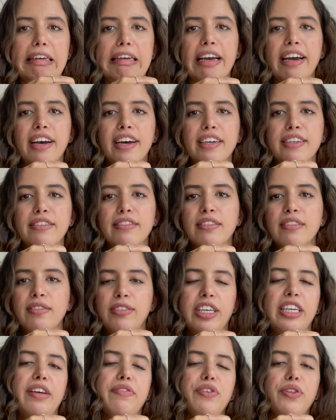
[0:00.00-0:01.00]
and
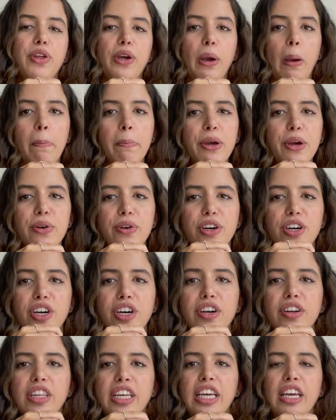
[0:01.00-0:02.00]
they give you the
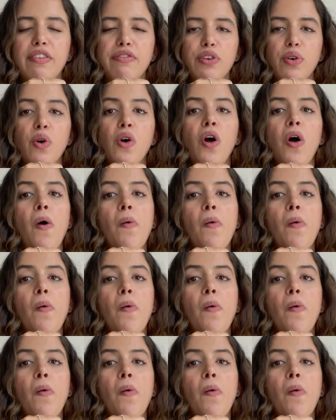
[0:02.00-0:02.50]
computer, they give you